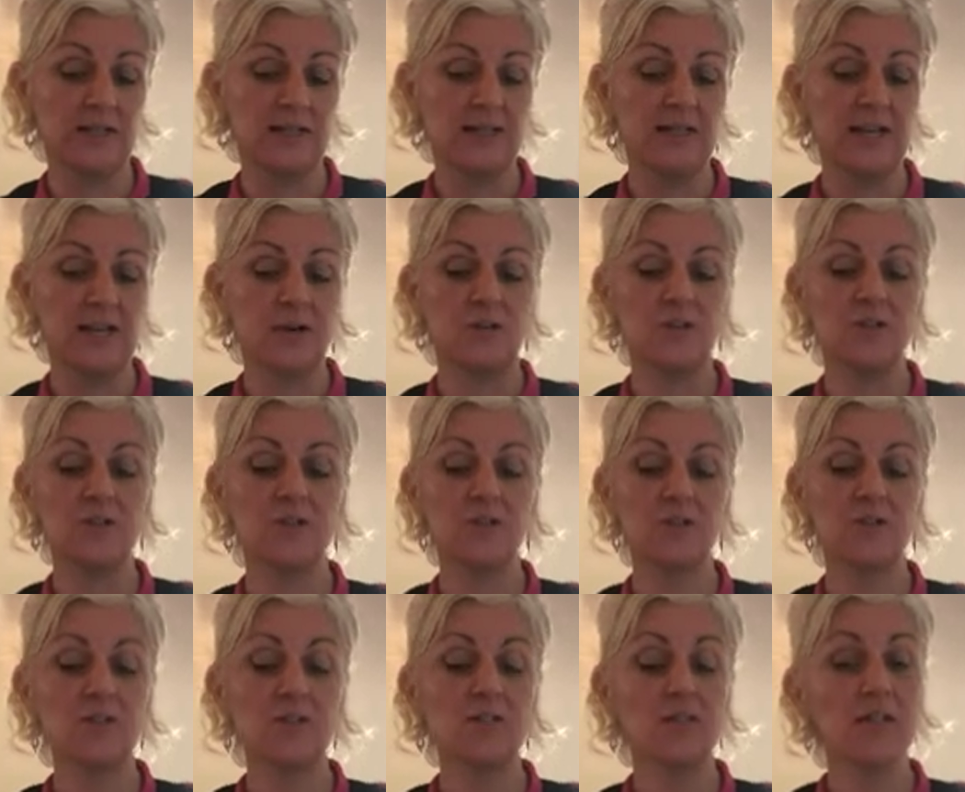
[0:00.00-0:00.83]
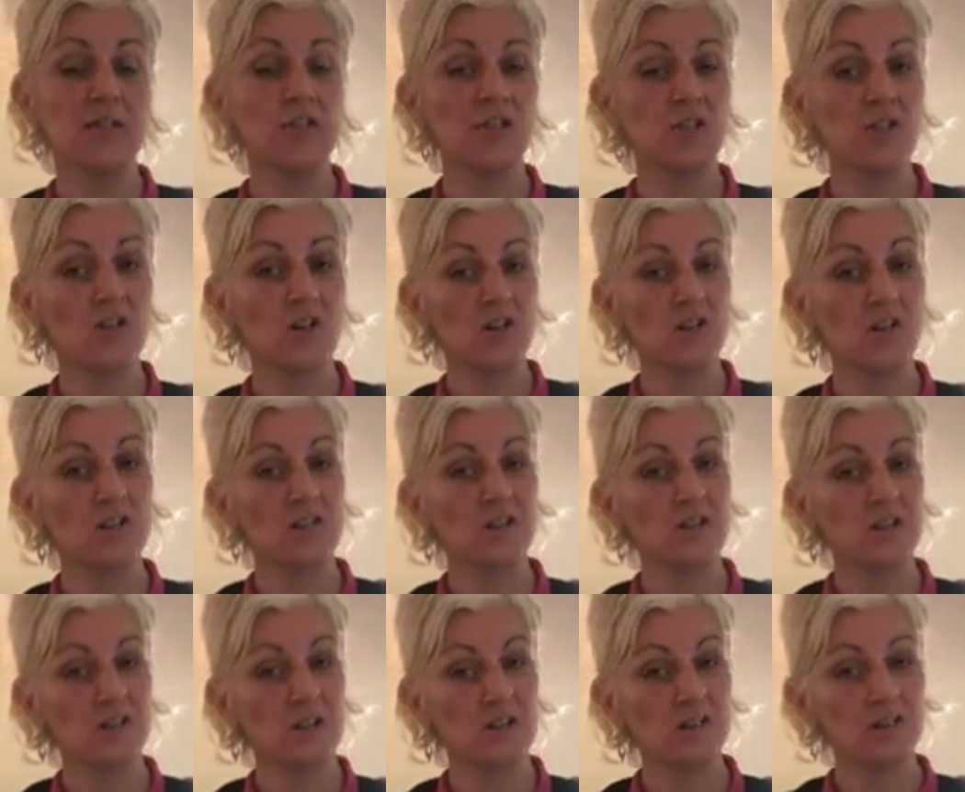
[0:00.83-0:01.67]
Now, as soon as that chocolate
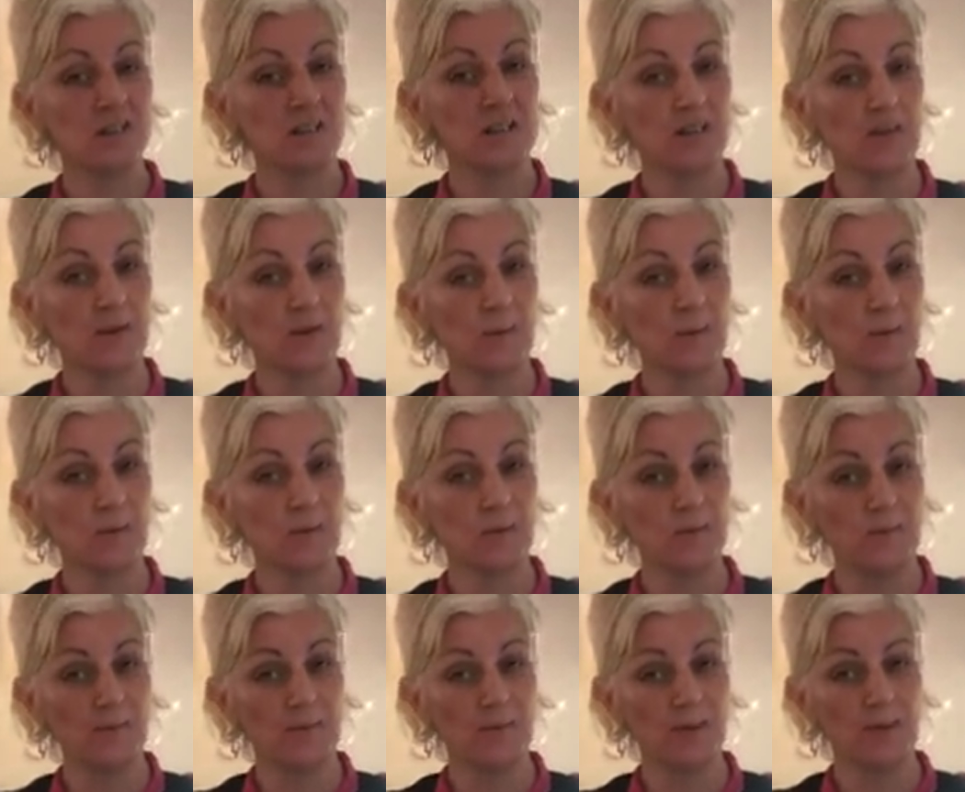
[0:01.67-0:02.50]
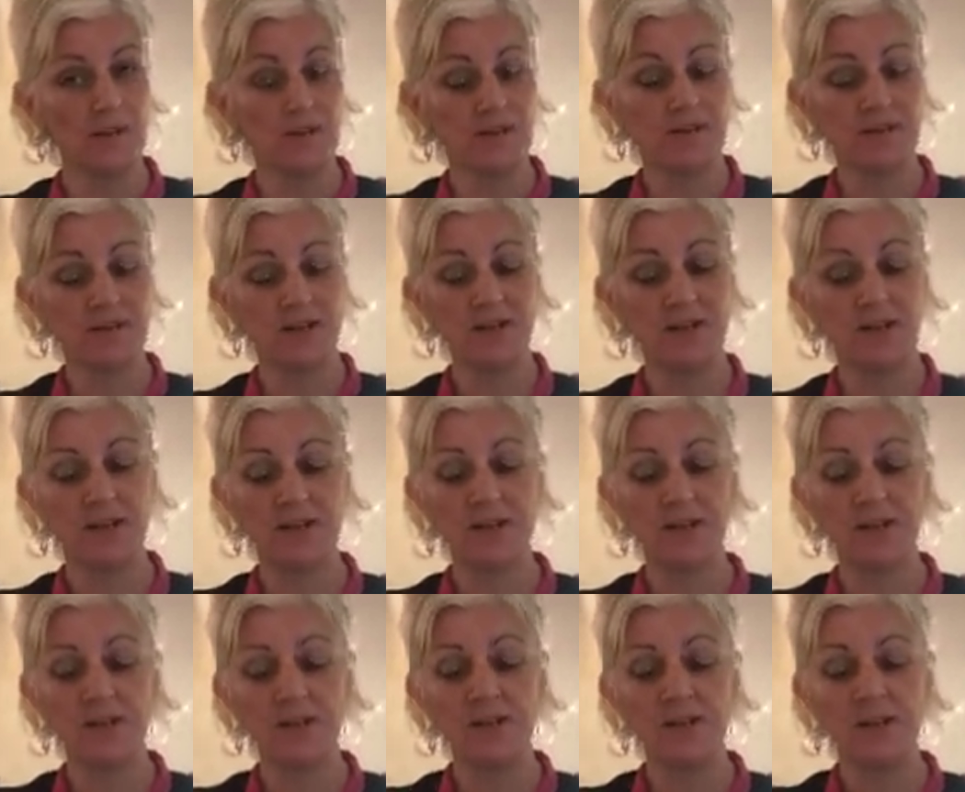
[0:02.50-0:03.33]
starts to get warm,
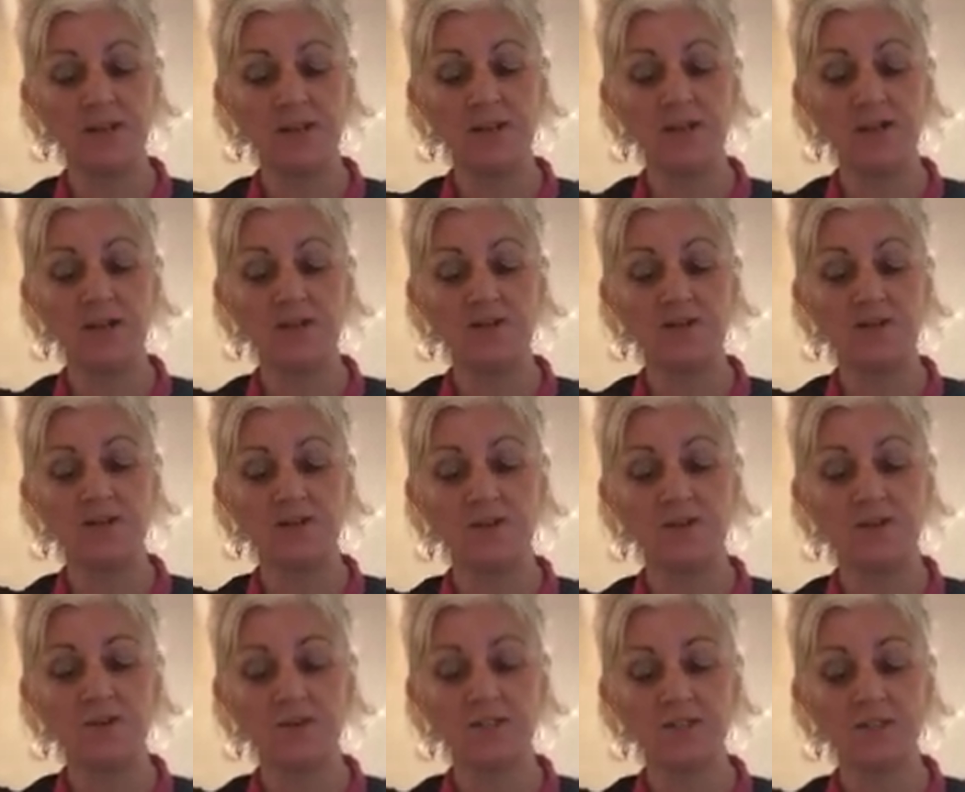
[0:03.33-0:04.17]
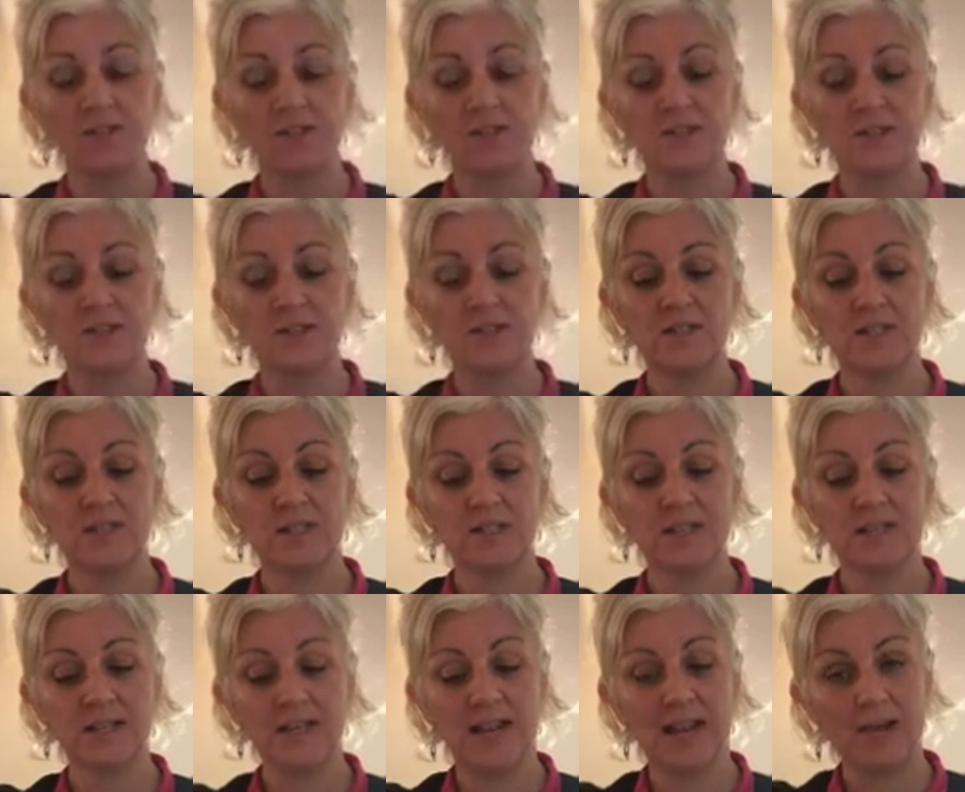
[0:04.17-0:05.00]
the crystals and the
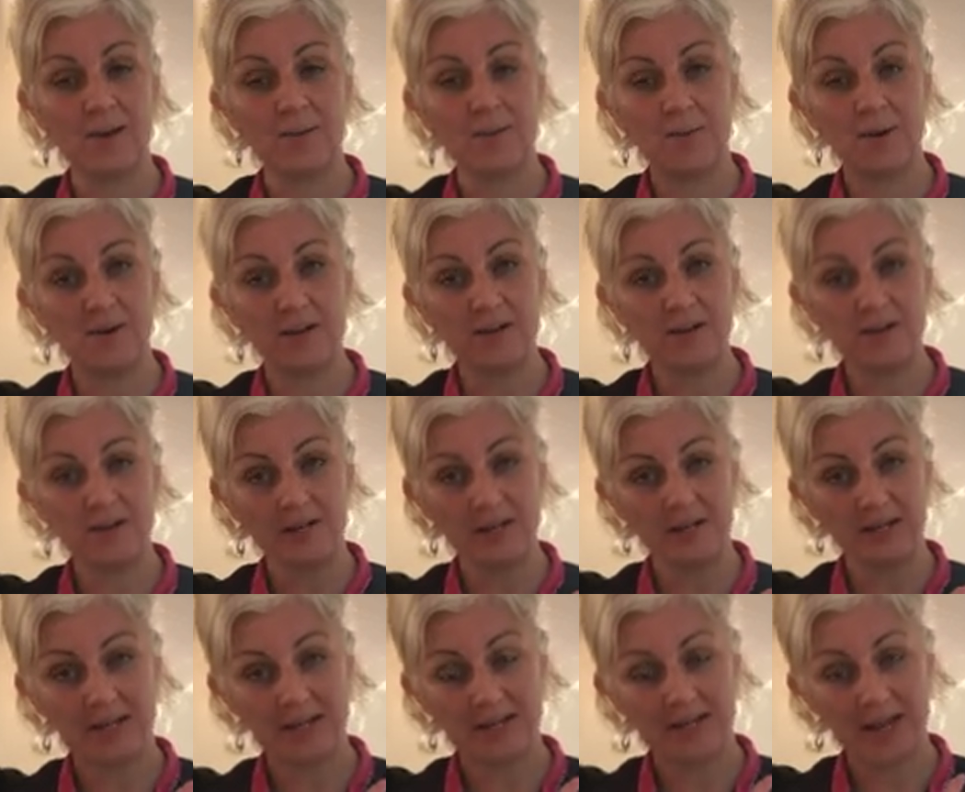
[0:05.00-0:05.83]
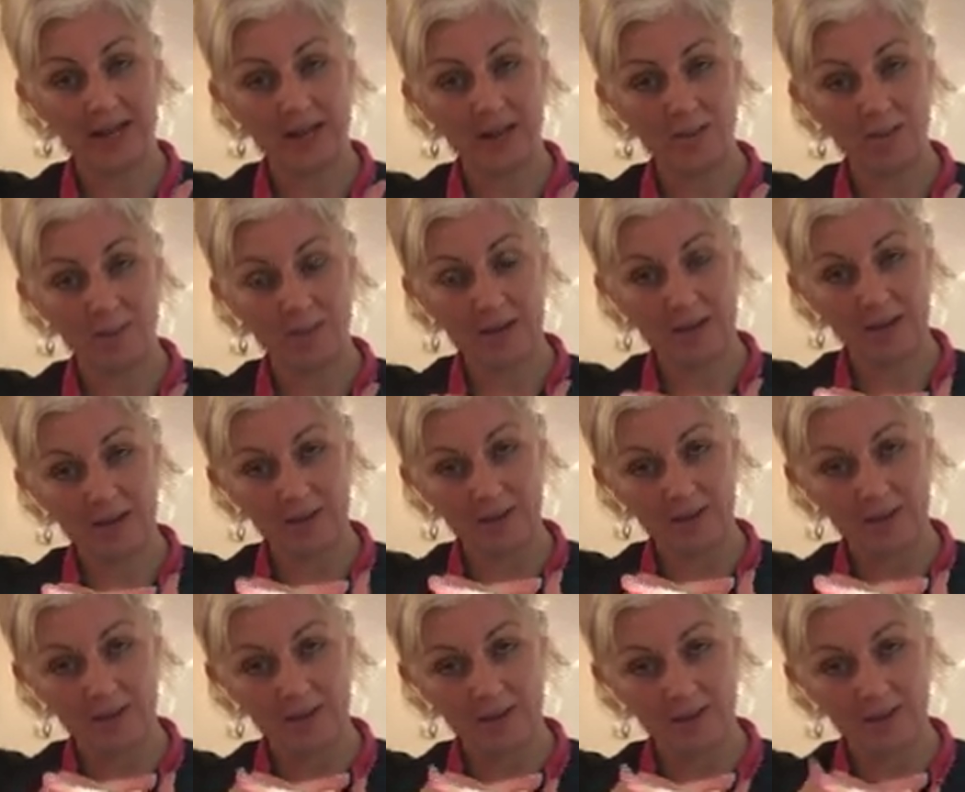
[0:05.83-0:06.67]
cacao butter and the cacao
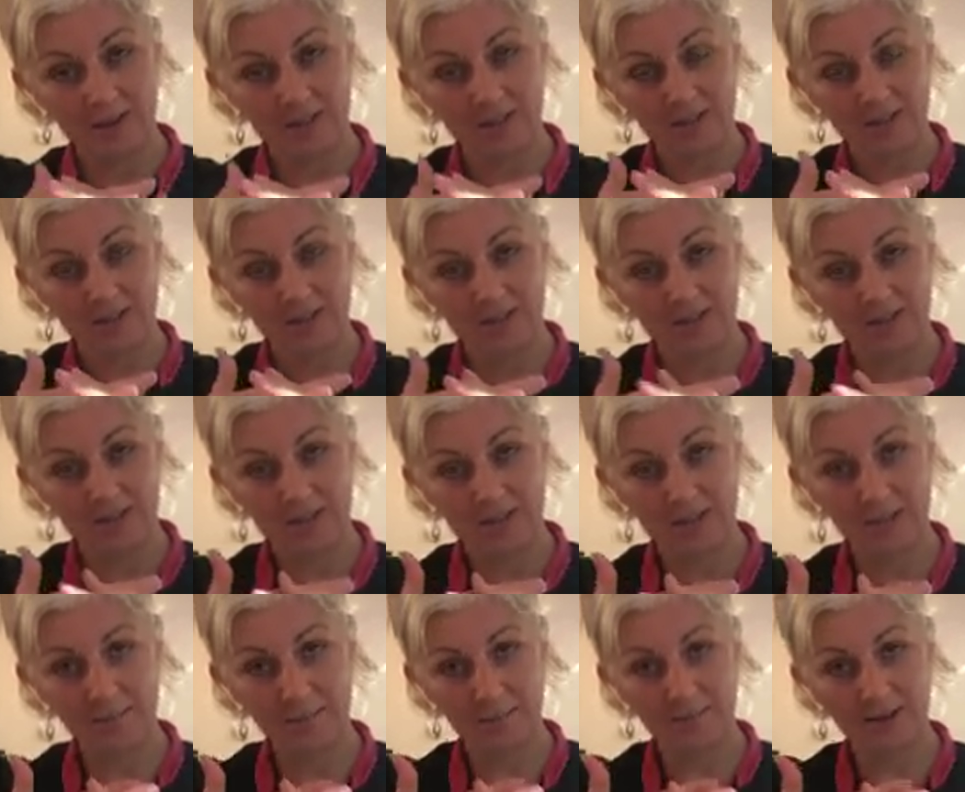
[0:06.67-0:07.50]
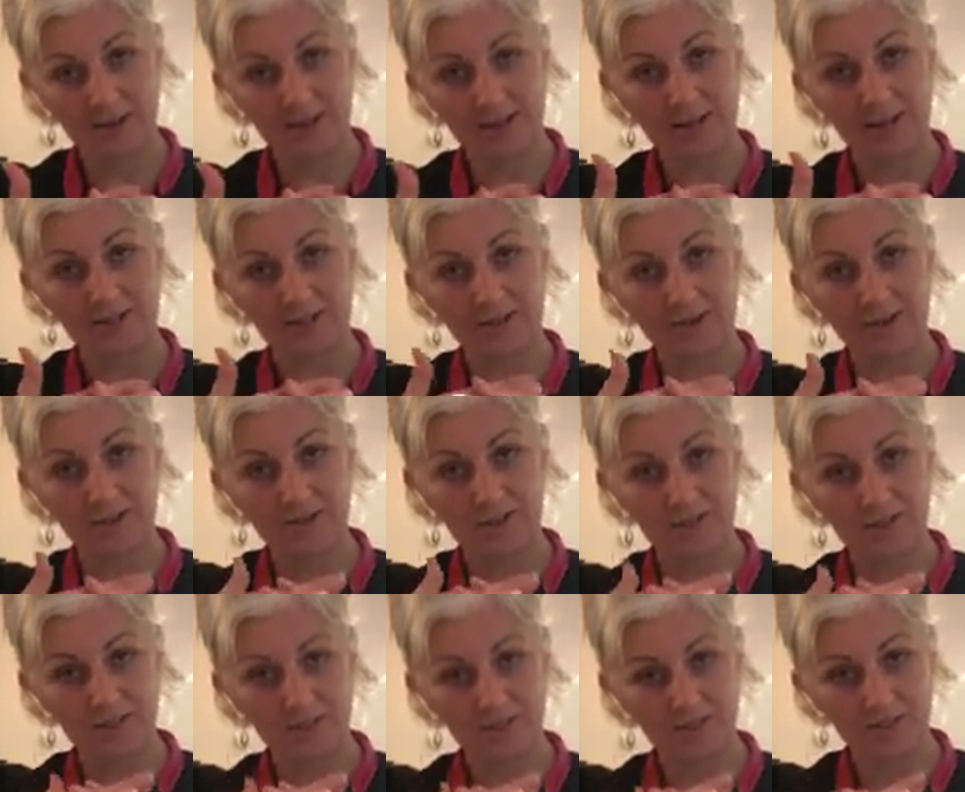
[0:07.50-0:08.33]
powder start to separate, and the
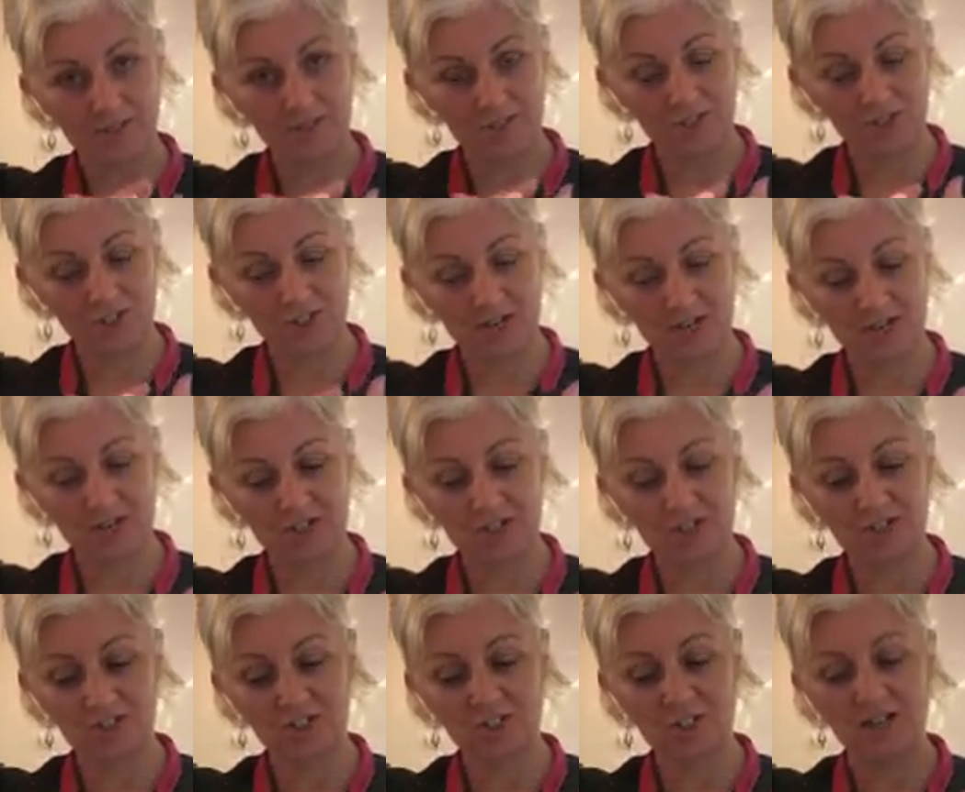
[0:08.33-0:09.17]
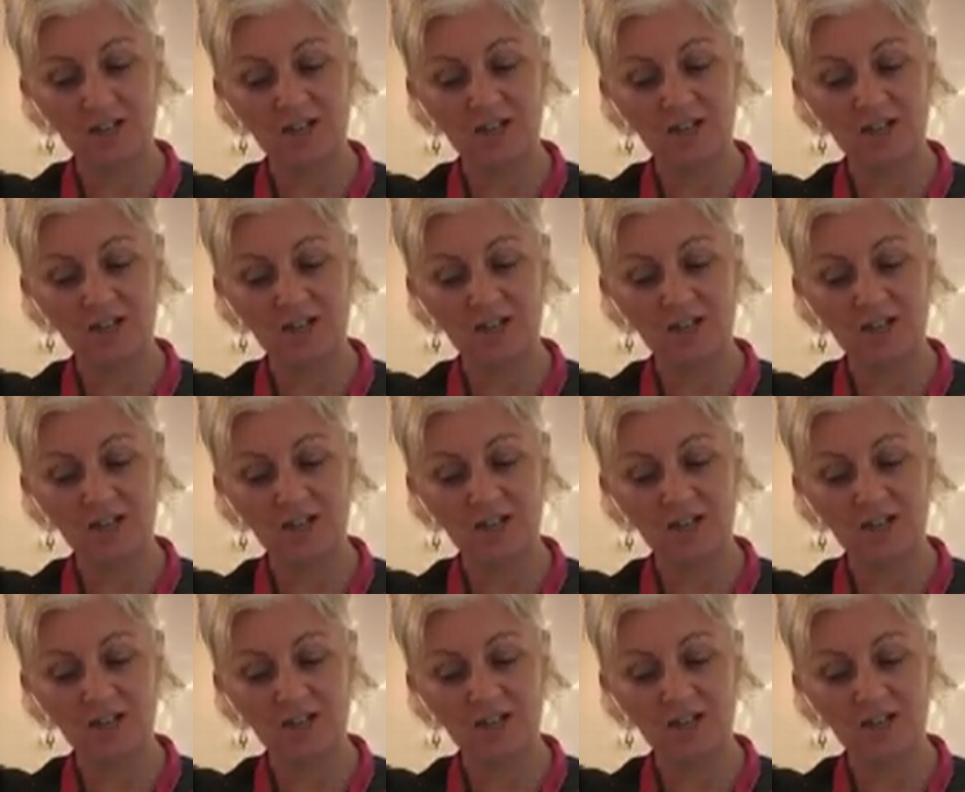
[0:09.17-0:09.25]
crystals change.